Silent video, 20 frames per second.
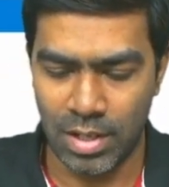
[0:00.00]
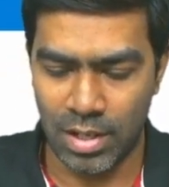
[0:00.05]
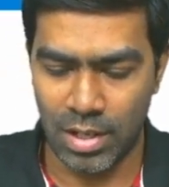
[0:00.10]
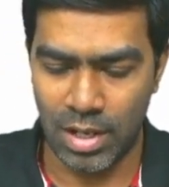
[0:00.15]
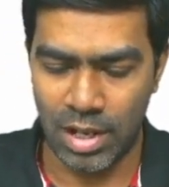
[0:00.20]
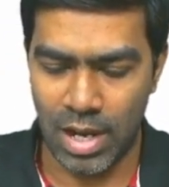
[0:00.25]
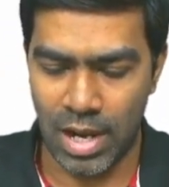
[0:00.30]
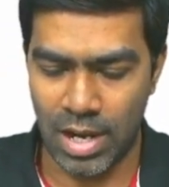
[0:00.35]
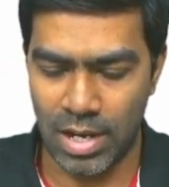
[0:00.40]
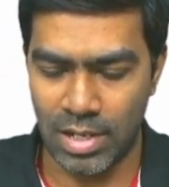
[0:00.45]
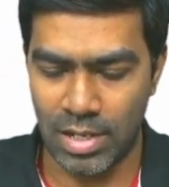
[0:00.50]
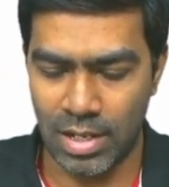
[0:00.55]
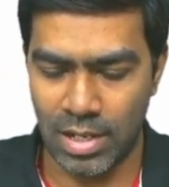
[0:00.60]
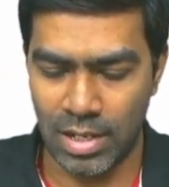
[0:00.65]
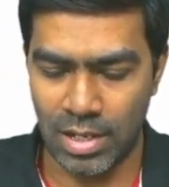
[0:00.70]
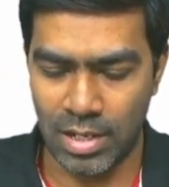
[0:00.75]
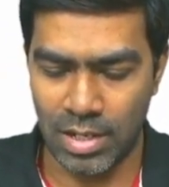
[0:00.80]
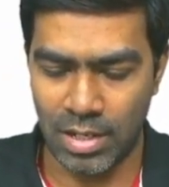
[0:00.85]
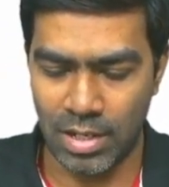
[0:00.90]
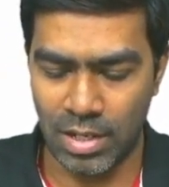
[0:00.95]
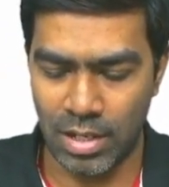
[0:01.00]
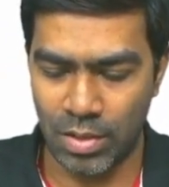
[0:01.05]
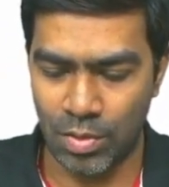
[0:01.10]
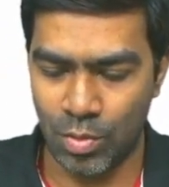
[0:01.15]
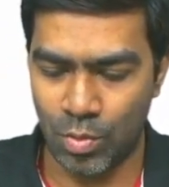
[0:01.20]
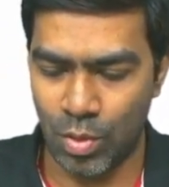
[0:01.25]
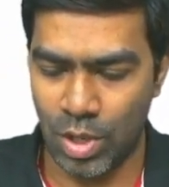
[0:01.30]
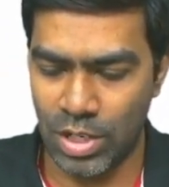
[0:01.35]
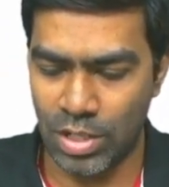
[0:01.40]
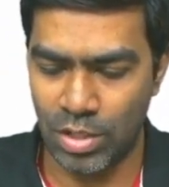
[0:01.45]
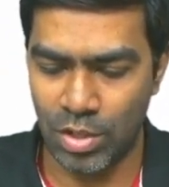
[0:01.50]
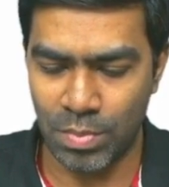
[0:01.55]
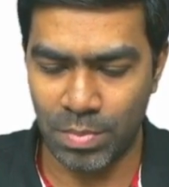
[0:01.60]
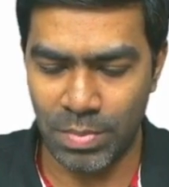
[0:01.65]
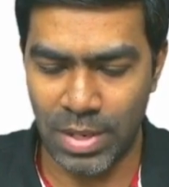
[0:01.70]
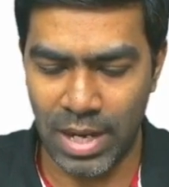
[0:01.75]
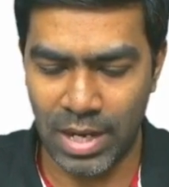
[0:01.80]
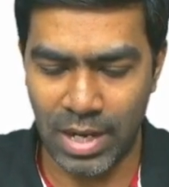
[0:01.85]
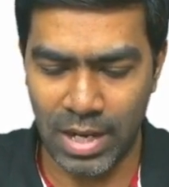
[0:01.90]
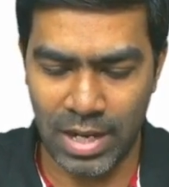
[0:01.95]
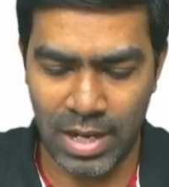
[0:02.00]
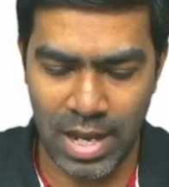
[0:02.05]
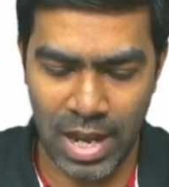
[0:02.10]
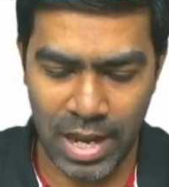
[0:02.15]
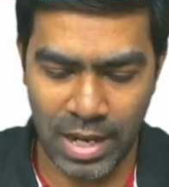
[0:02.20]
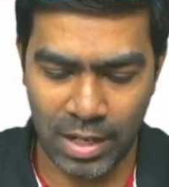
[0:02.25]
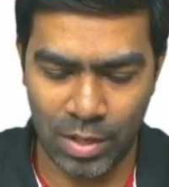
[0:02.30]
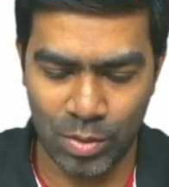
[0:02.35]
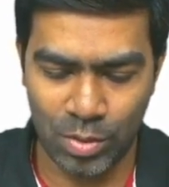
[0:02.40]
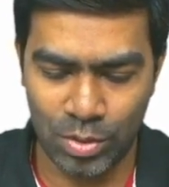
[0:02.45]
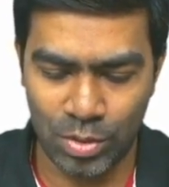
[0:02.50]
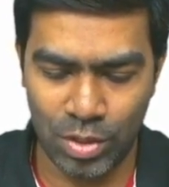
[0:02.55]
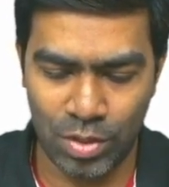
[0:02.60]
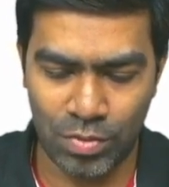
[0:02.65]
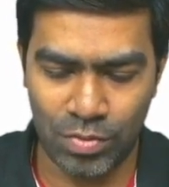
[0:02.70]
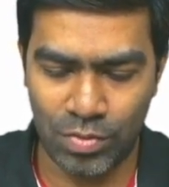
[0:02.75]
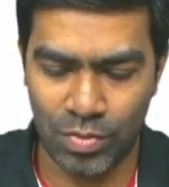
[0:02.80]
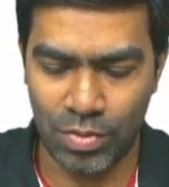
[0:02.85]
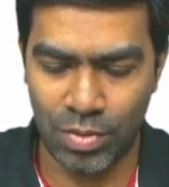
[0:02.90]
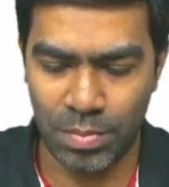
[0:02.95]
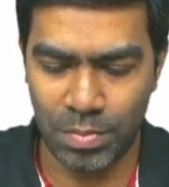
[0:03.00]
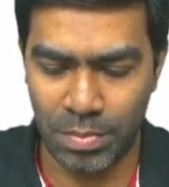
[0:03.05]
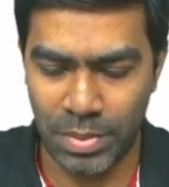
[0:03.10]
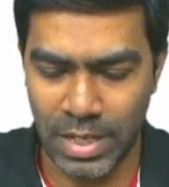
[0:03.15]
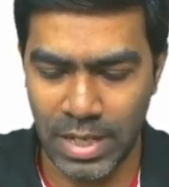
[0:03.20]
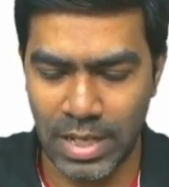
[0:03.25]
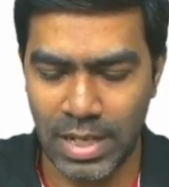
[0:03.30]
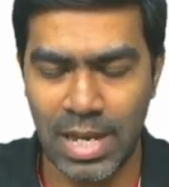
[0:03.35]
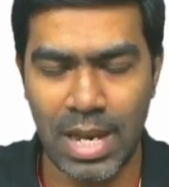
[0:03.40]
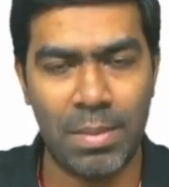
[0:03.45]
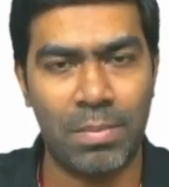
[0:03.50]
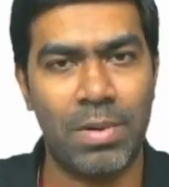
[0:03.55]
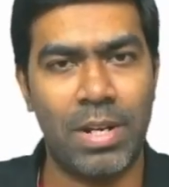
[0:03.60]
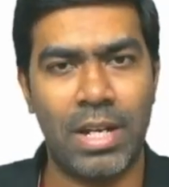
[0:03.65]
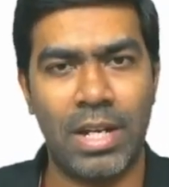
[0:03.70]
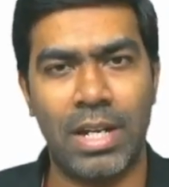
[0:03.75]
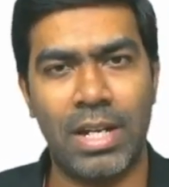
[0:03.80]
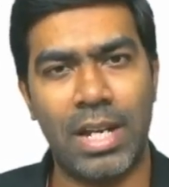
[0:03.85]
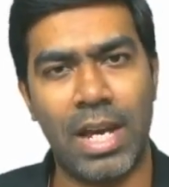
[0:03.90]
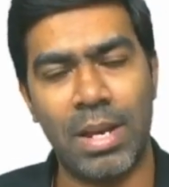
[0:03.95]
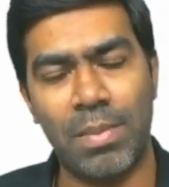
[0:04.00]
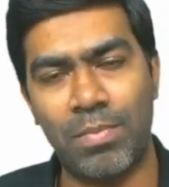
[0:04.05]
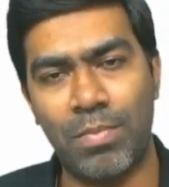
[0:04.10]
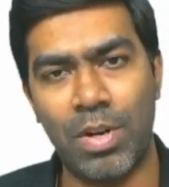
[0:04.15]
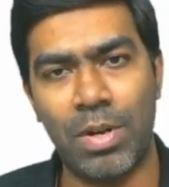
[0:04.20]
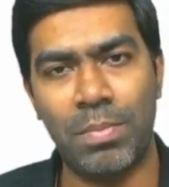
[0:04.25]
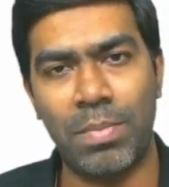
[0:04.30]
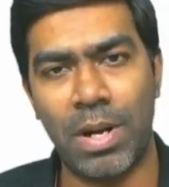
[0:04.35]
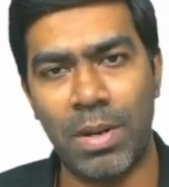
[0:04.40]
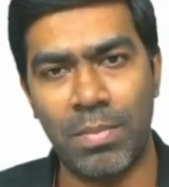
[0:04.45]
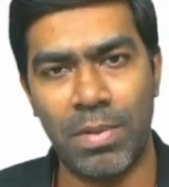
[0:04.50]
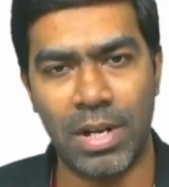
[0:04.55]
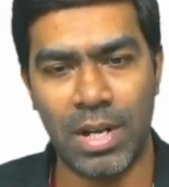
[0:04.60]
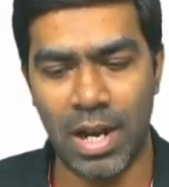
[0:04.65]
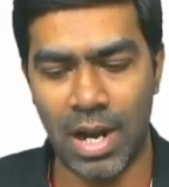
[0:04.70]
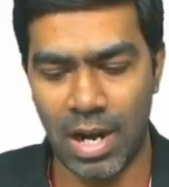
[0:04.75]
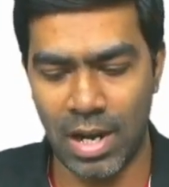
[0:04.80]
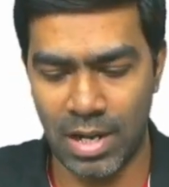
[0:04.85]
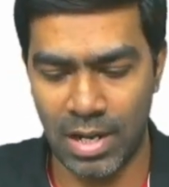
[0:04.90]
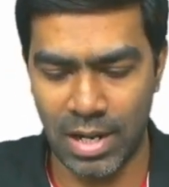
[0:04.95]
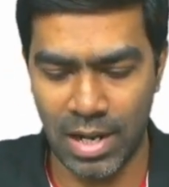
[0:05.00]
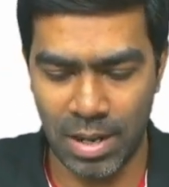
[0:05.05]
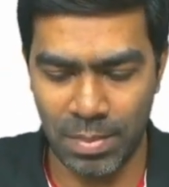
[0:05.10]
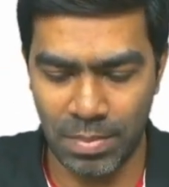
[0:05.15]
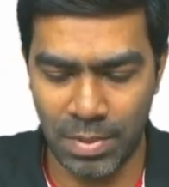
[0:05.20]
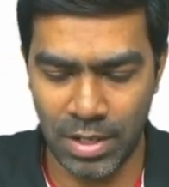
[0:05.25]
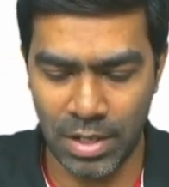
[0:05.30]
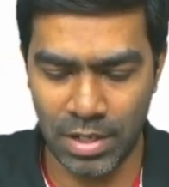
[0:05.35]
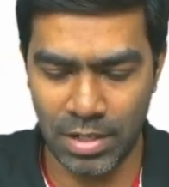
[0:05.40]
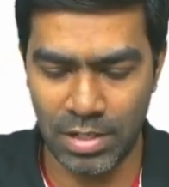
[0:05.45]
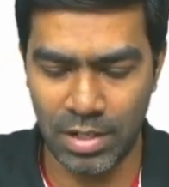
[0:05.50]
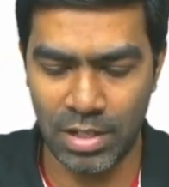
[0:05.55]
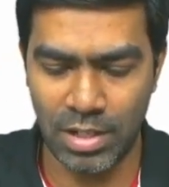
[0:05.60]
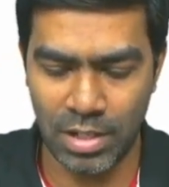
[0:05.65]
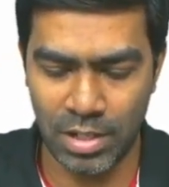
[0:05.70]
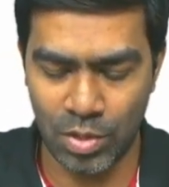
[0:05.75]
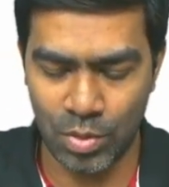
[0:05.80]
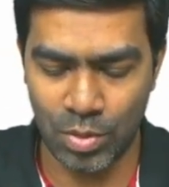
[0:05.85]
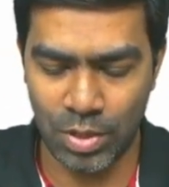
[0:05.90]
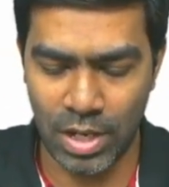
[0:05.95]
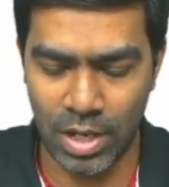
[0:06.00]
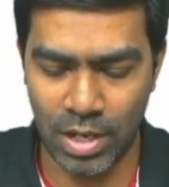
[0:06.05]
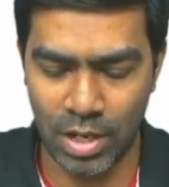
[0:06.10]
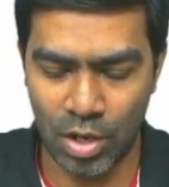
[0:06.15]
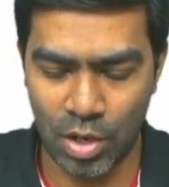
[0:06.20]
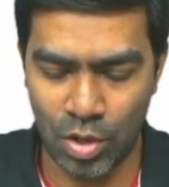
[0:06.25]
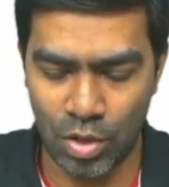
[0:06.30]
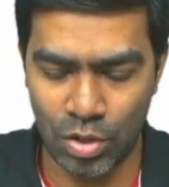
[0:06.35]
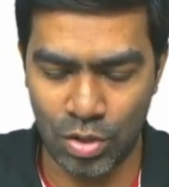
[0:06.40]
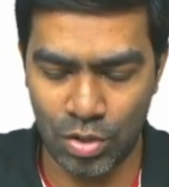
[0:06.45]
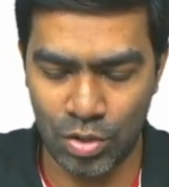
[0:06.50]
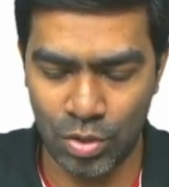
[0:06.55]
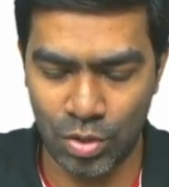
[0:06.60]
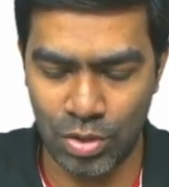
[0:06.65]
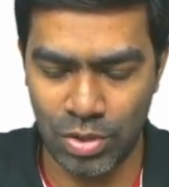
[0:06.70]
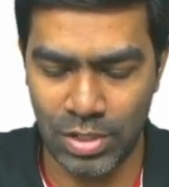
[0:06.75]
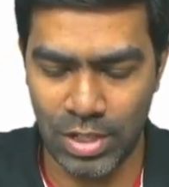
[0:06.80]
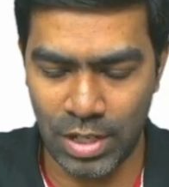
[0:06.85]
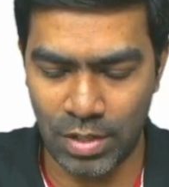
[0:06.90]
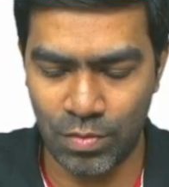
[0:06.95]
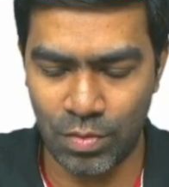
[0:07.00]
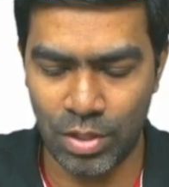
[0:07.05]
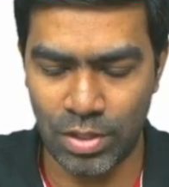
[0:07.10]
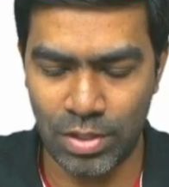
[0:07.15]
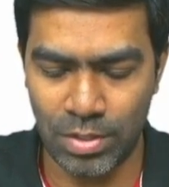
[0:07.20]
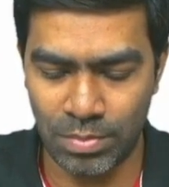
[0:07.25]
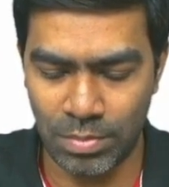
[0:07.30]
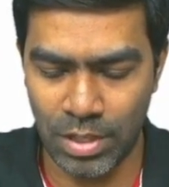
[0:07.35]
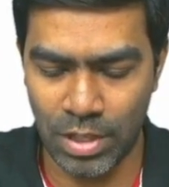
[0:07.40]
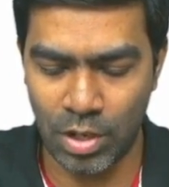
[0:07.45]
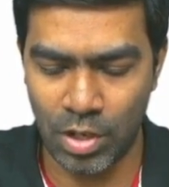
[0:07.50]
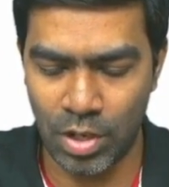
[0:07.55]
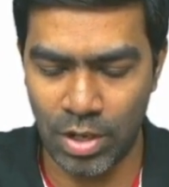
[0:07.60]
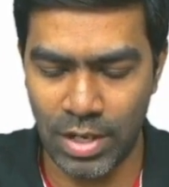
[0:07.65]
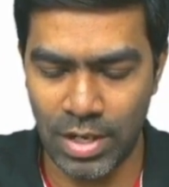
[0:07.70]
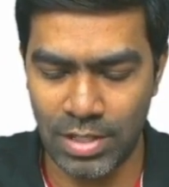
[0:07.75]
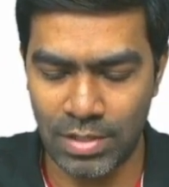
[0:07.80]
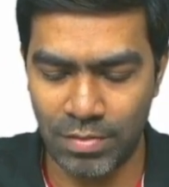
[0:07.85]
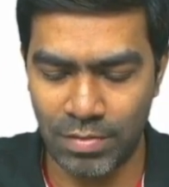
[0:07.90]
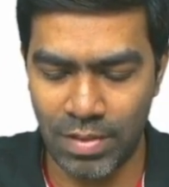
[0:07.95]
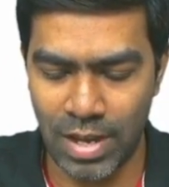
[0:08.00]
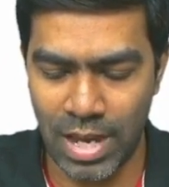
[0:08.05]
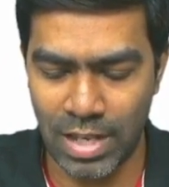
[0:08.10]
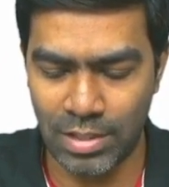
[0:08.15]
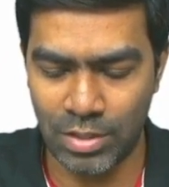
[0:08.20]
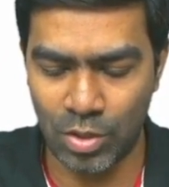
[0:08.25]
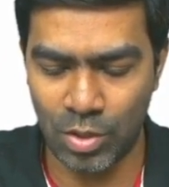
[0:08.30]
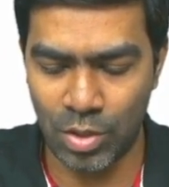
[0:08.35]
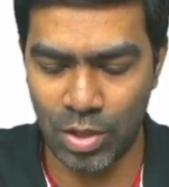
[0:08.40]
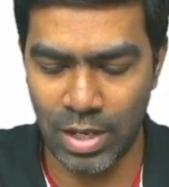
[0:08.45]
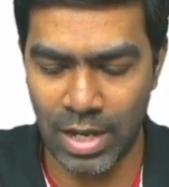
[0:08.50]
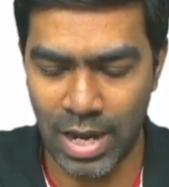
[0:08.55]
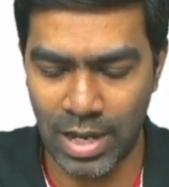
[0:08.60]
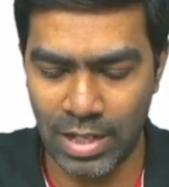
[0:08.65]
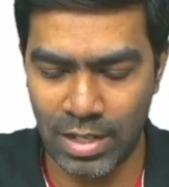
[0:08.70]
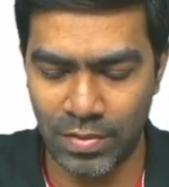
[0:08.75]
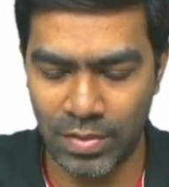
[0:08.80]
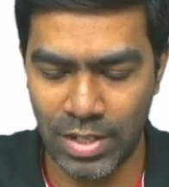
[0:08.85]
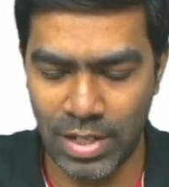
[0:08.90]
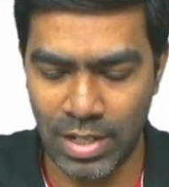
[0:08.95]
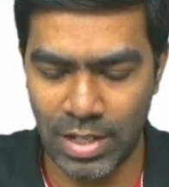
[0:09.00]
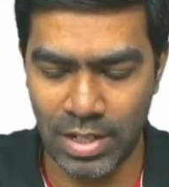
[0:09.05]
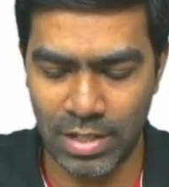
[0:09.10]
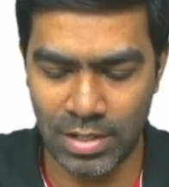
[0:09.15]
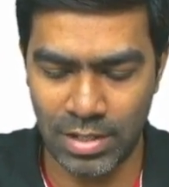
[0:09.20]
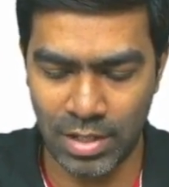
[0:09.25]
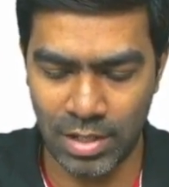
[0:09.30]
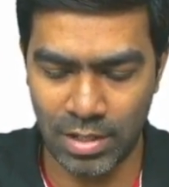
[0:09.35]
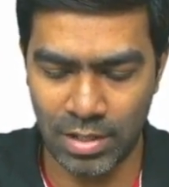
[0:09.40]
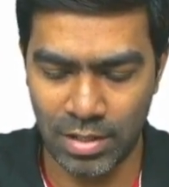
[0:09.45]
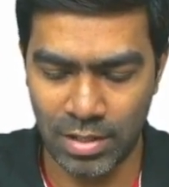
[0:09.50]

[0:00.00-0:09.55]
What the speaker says: And once you make a diagnosis of pre-capillary type 1 pulmonary artery hypertension, you can also check for something called as vasoreactivity testing.